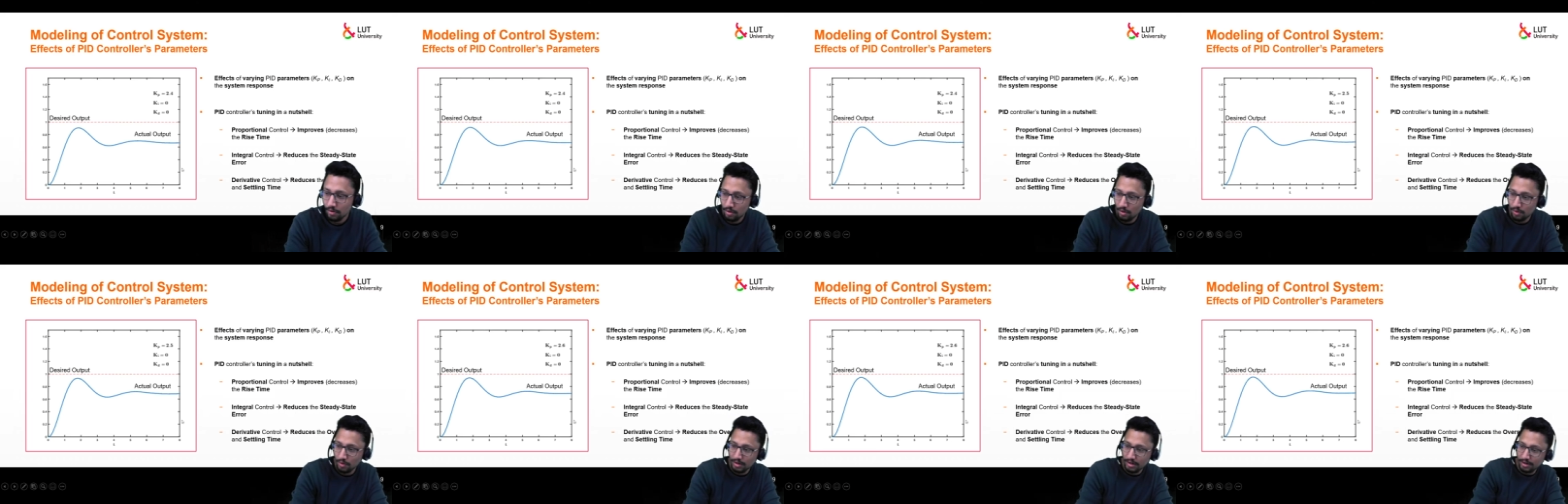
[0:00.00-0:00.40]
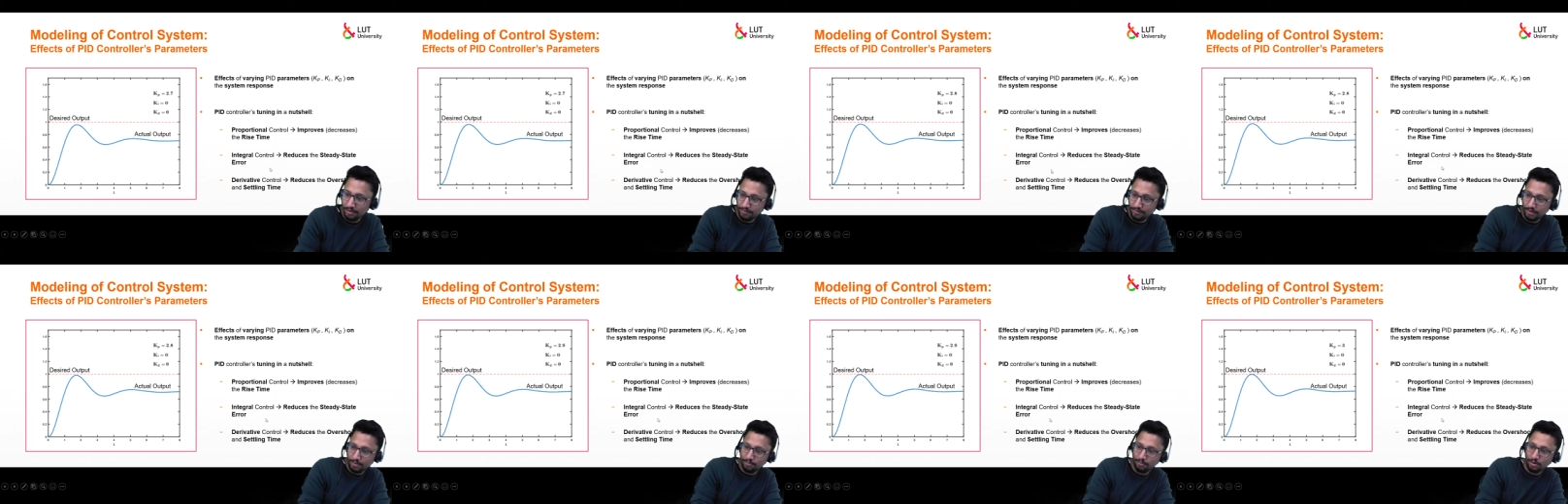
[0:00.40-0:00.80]
Okay,
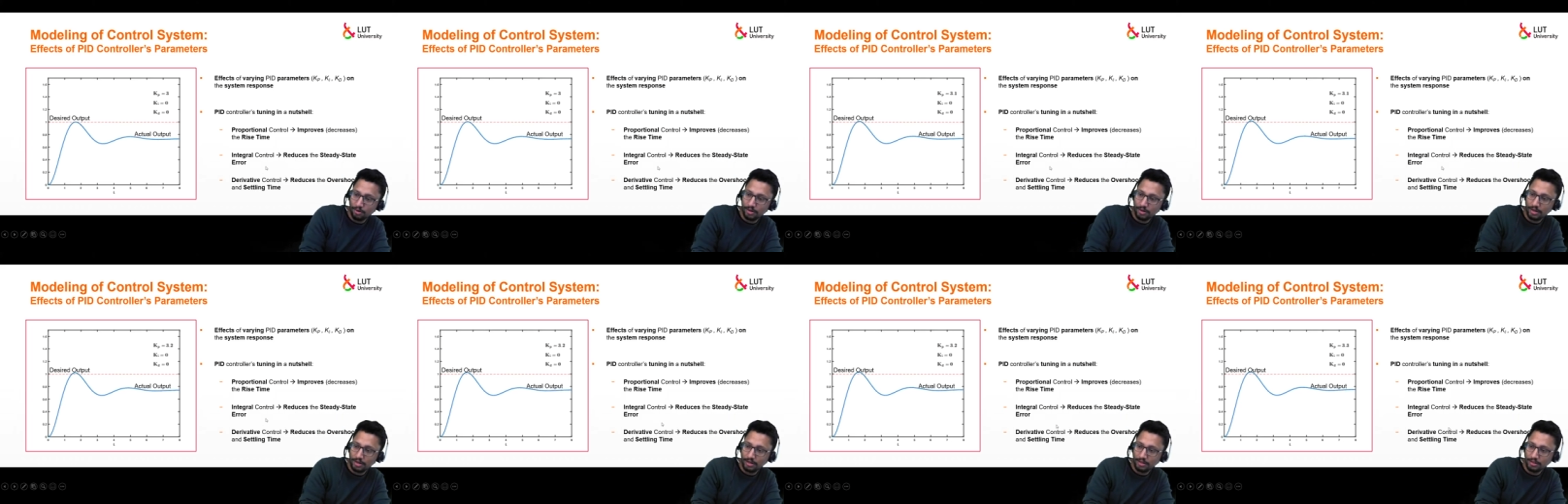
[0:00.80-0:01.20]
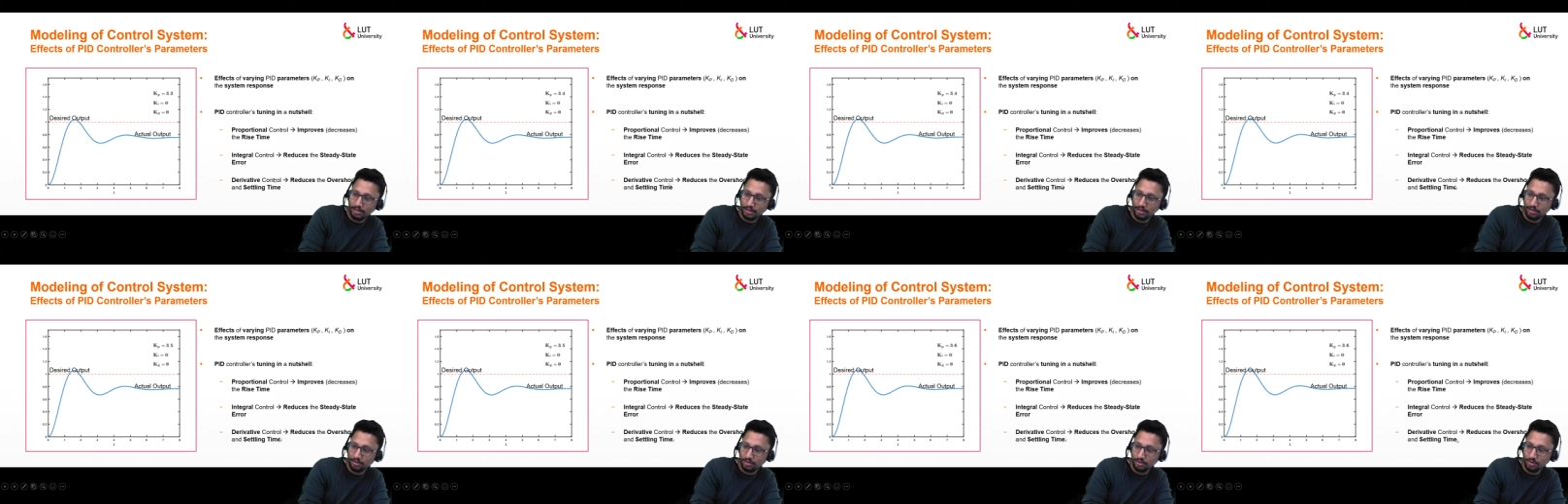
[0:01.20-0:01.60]
if I block
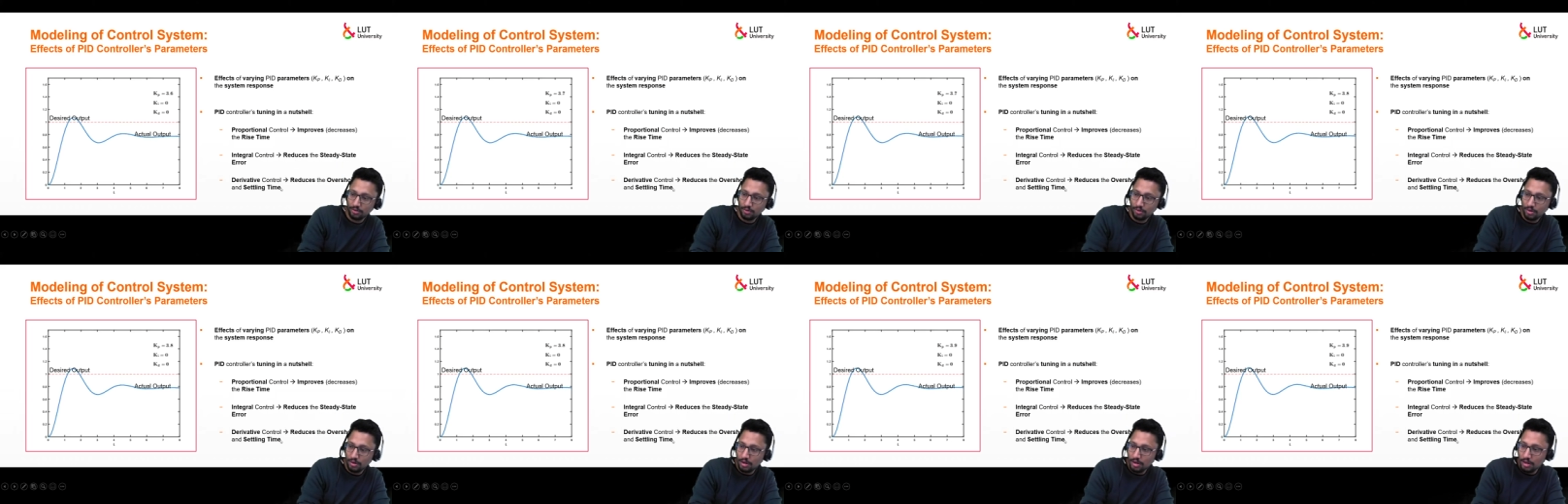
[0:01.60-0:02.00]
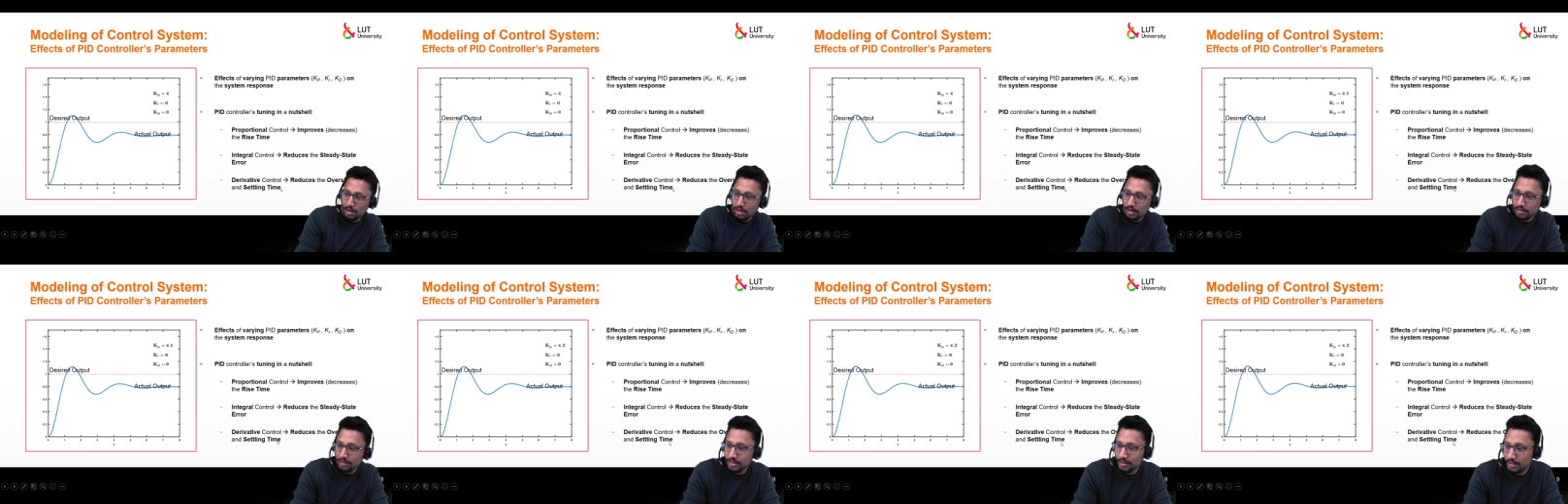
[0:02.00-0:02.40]
anything, so
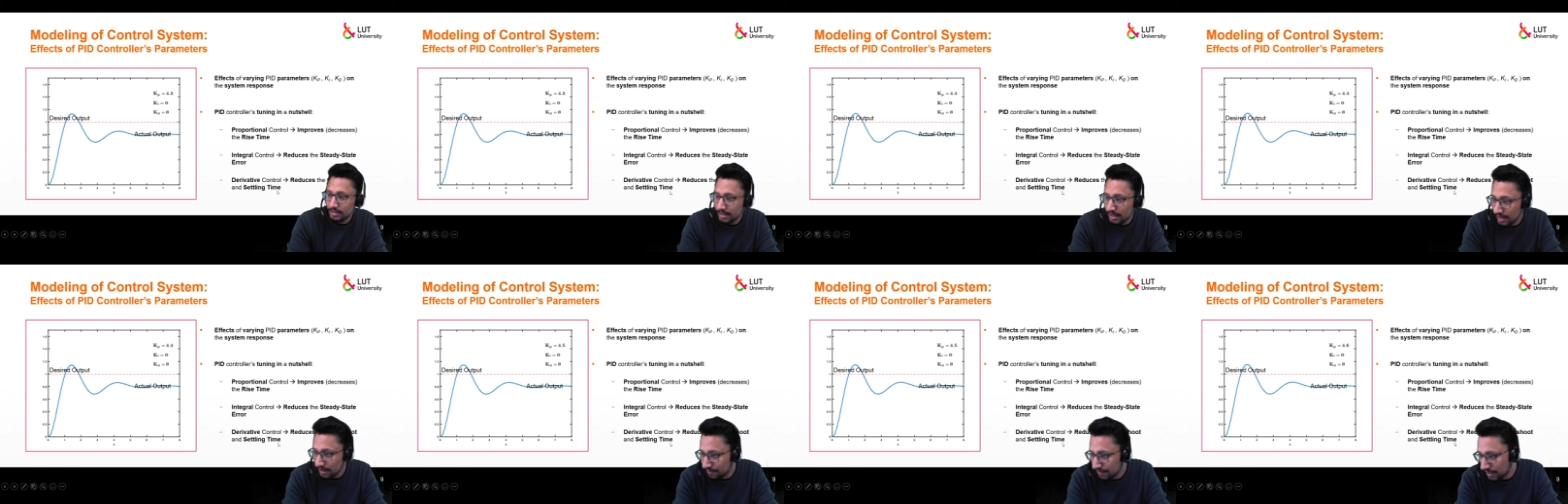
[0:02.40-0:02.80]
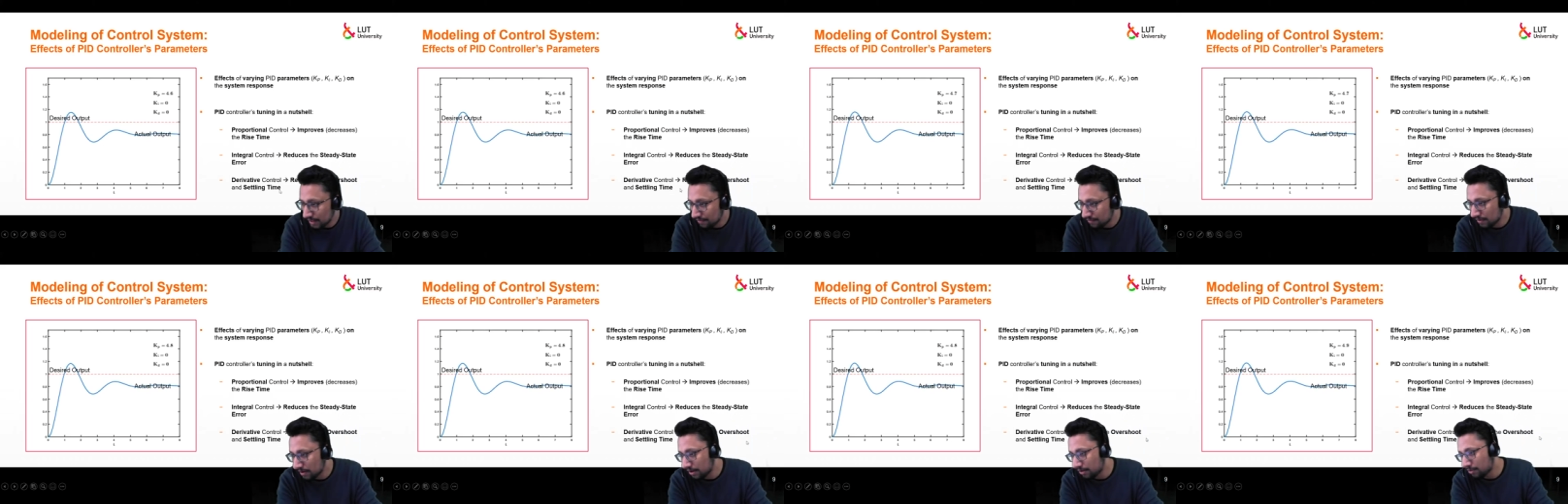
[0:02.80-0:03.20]
this
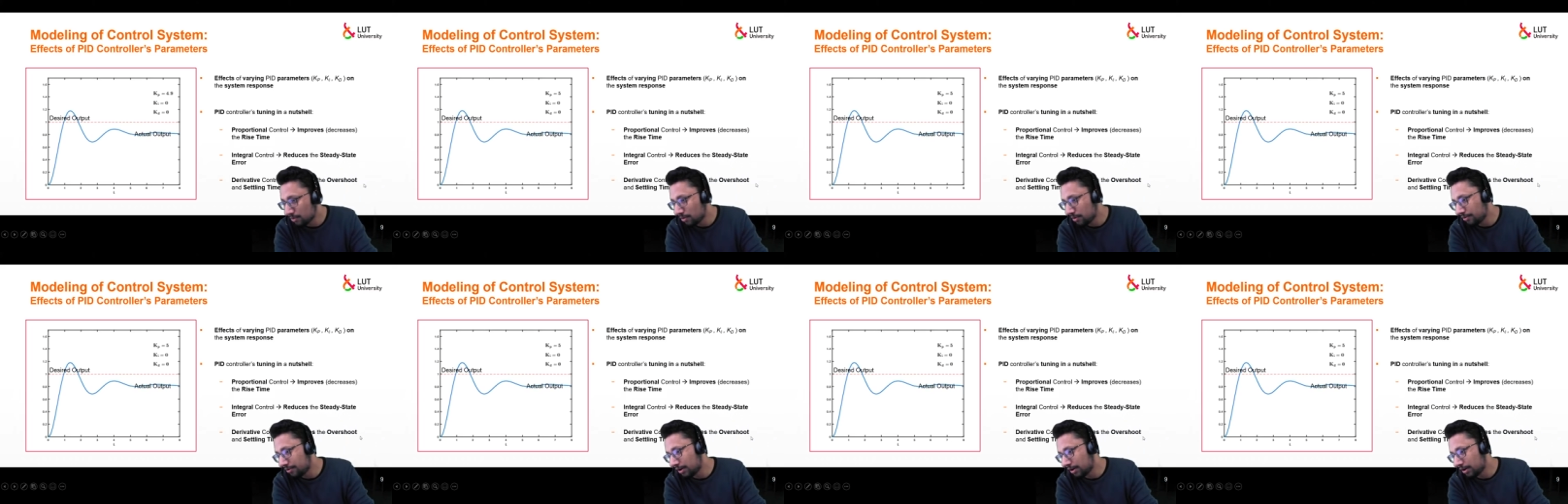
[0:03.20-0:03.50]
derivative control